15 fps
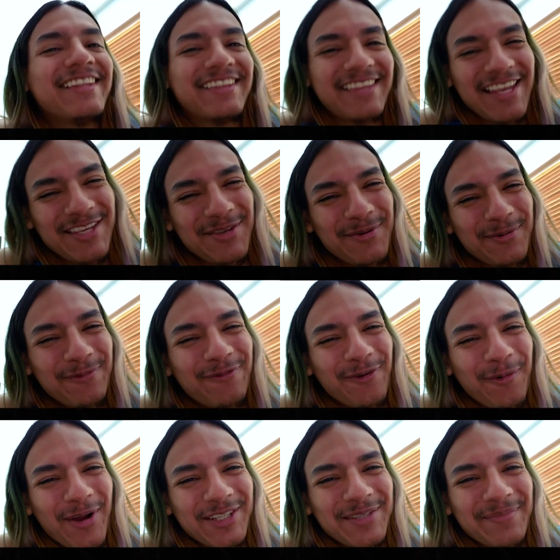Thank you for
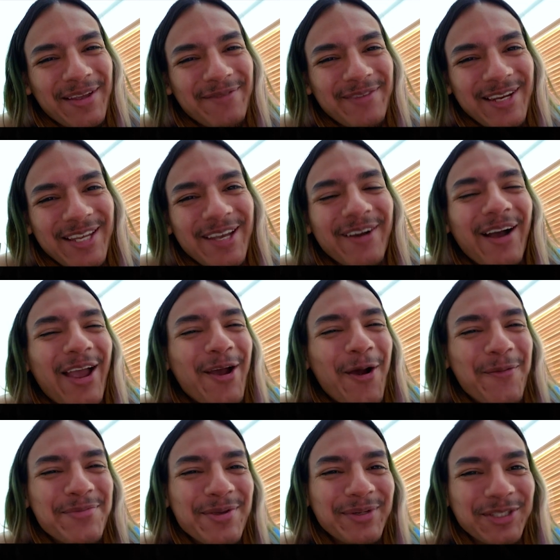watching my video. I
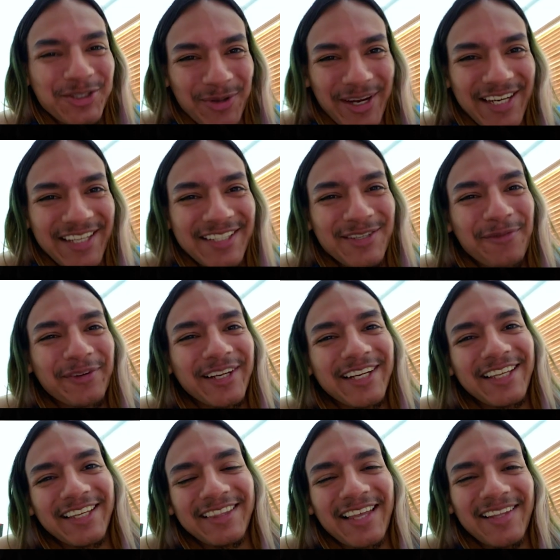hope you enjoyed it. Don't forget
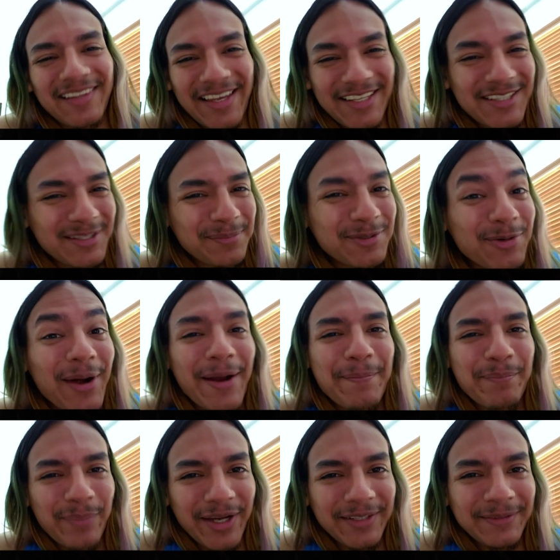to hit that like and
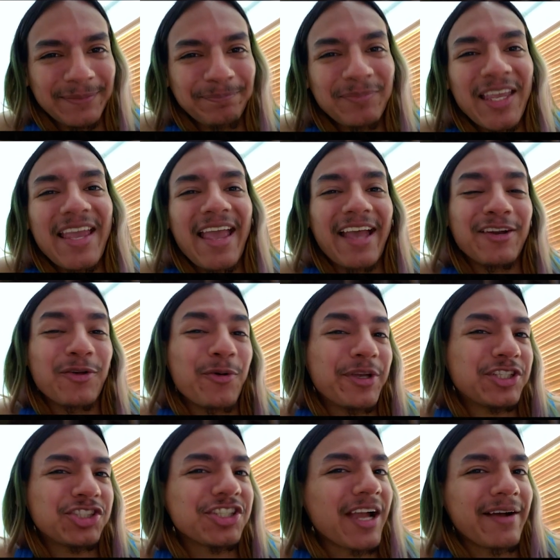subscribe button. And a
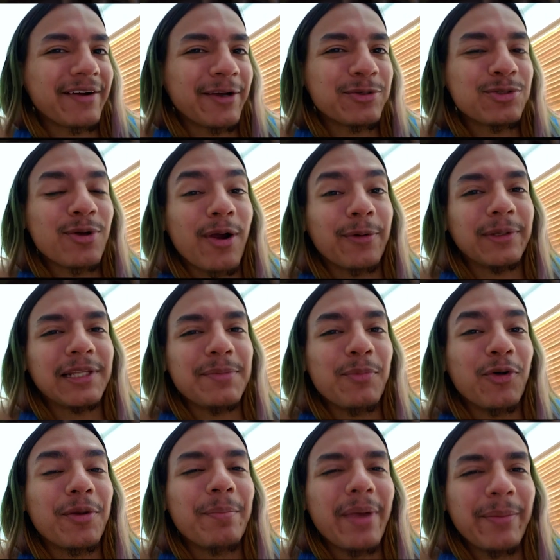quick shout out to our
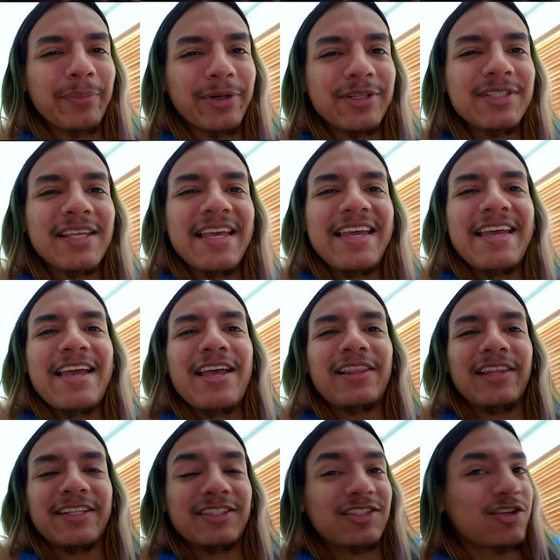Limon members.
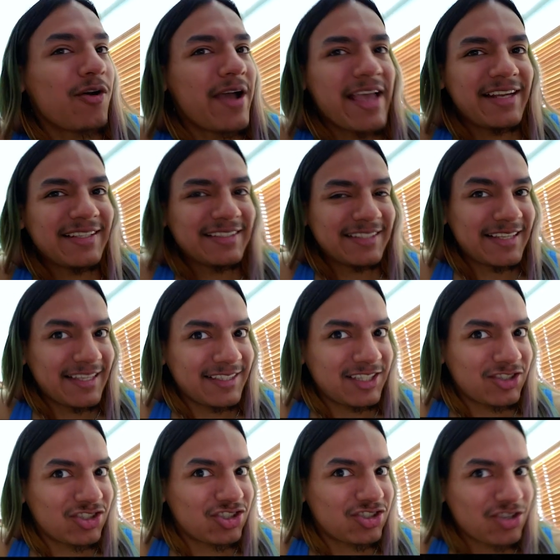Let's go ahead and get
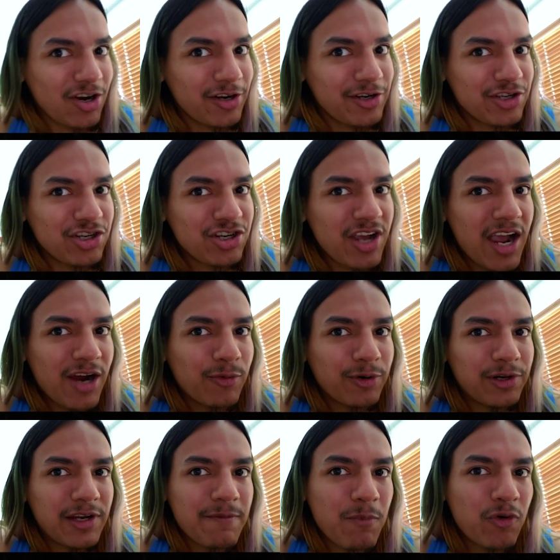started.
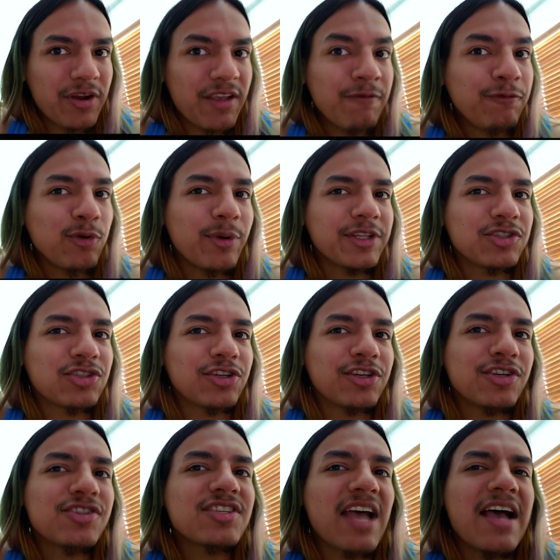Our Limon
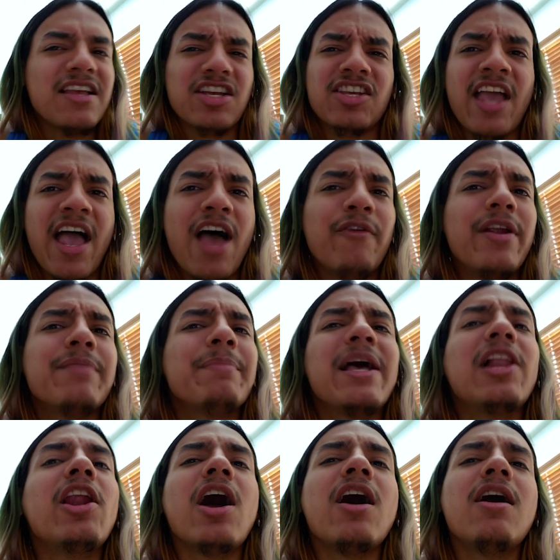influencers, Karen
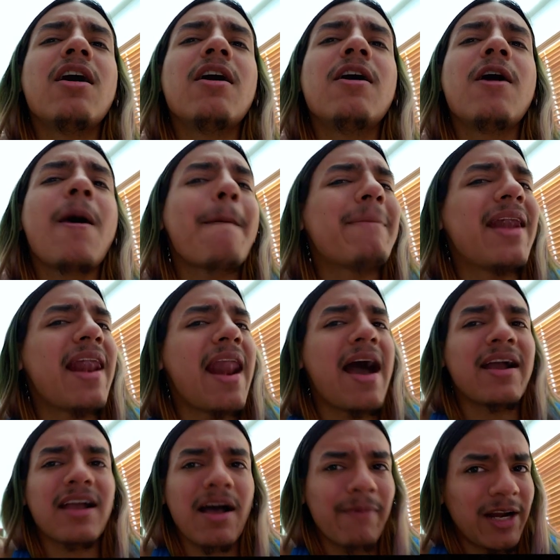Miller,
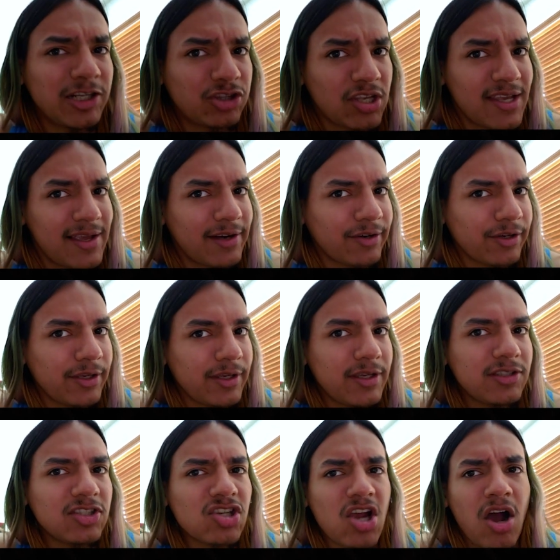Blanca
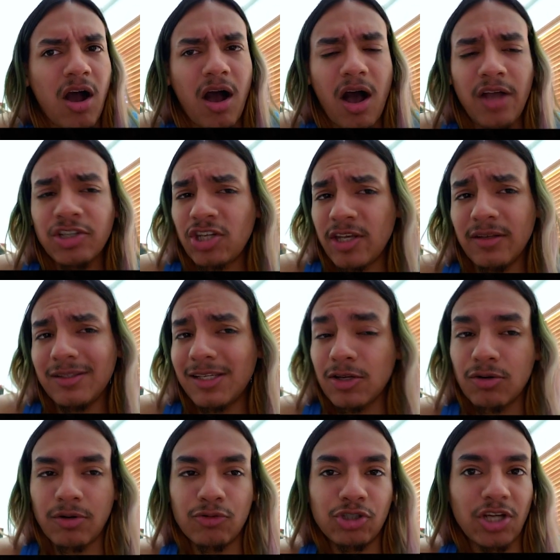Valtierrez, Cocktails and
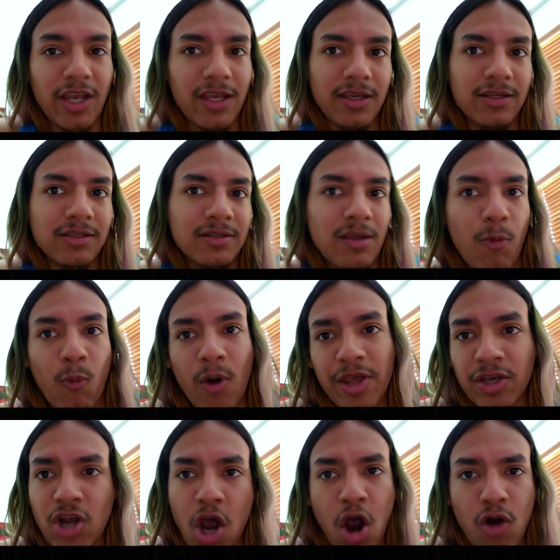Crochets
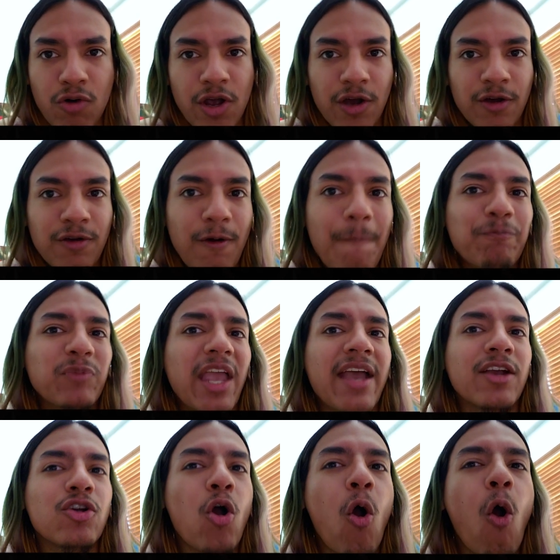with Coco,
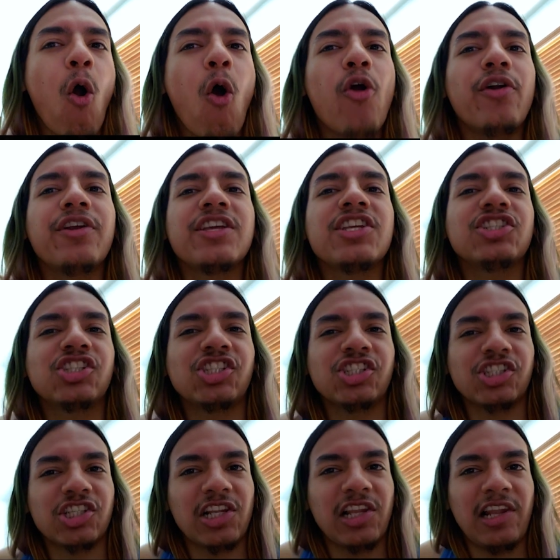and Corey
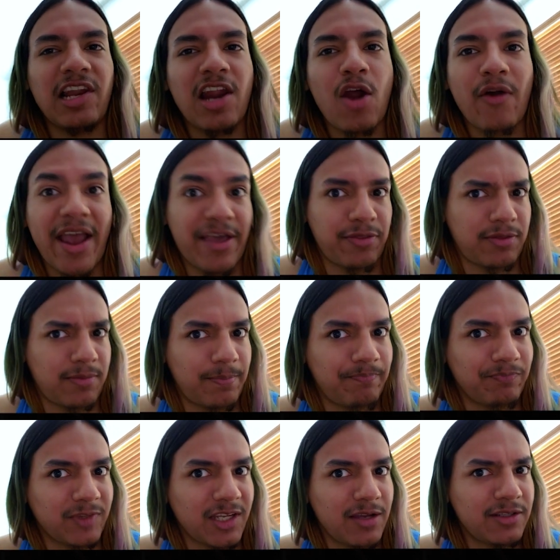Schlereth.
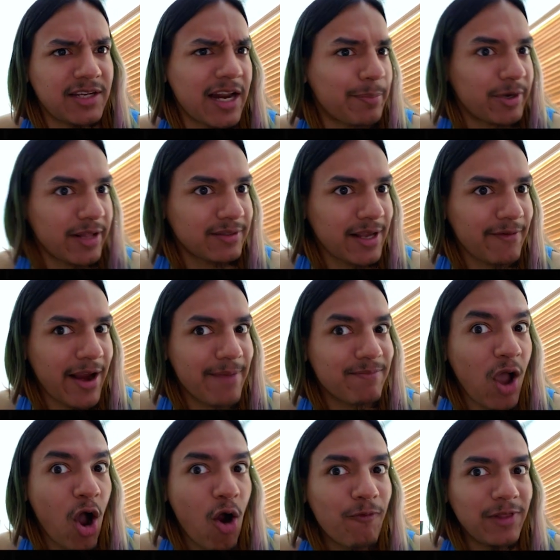Did I pronounce that right?
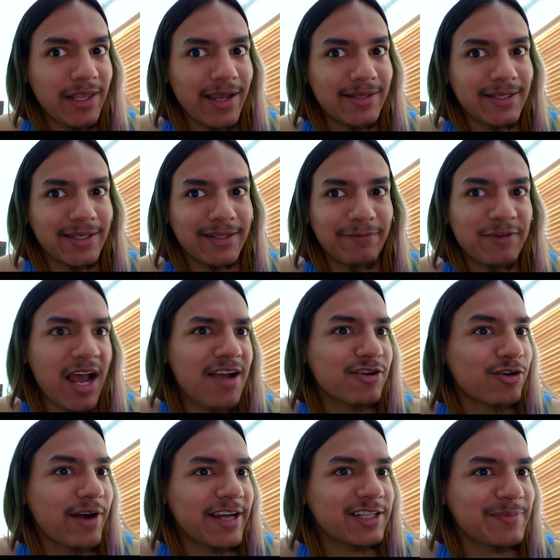Hopefully I did. If not,
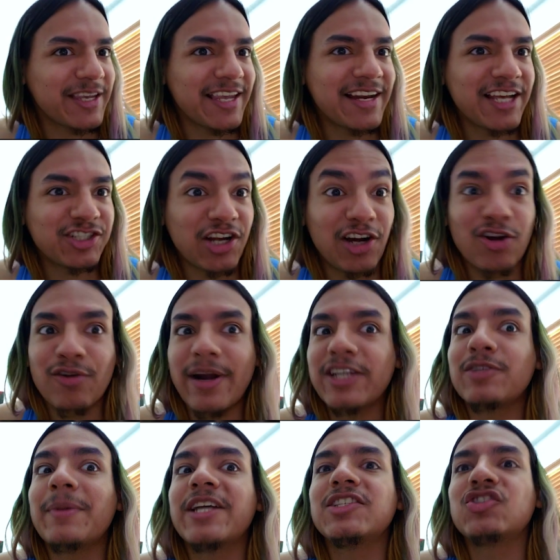correct me and I shall
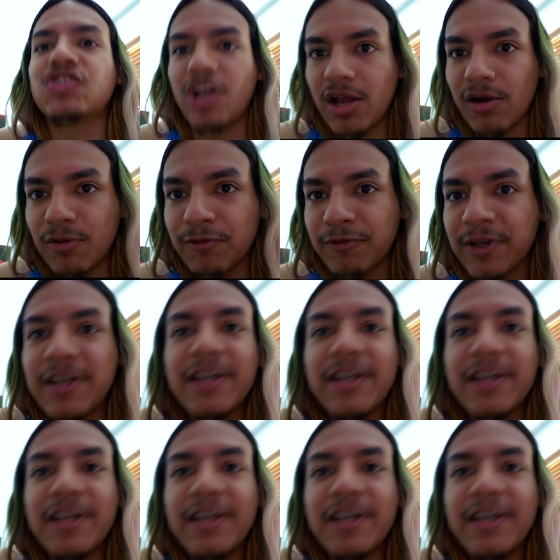correct myself.